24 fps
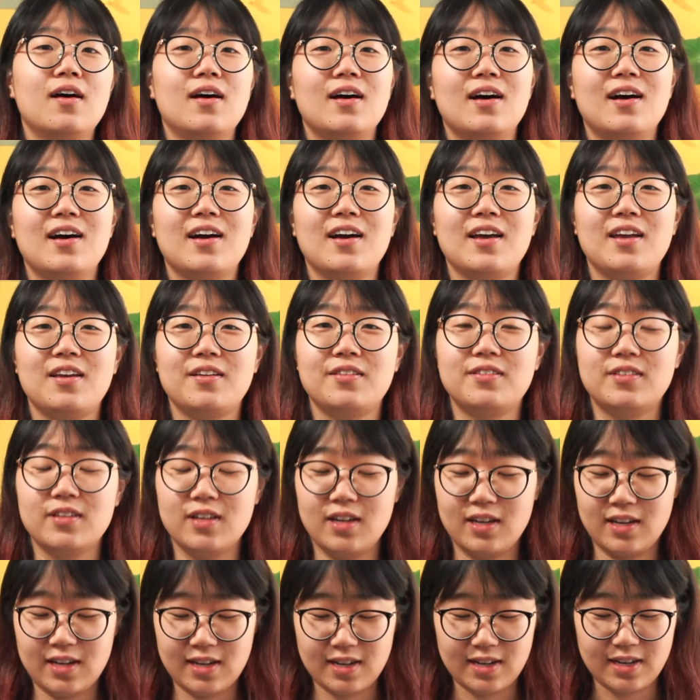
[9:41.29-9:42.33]
I
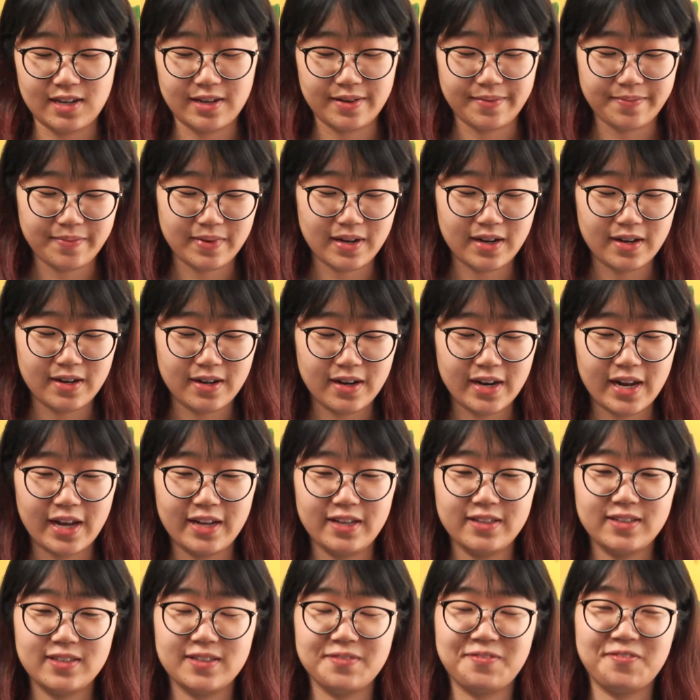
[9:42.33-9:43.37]

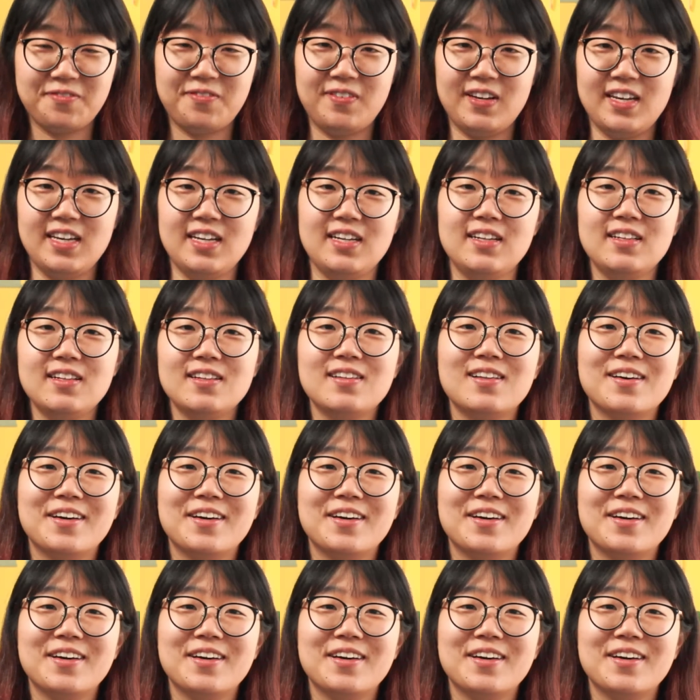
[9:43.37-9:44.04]
like the fit,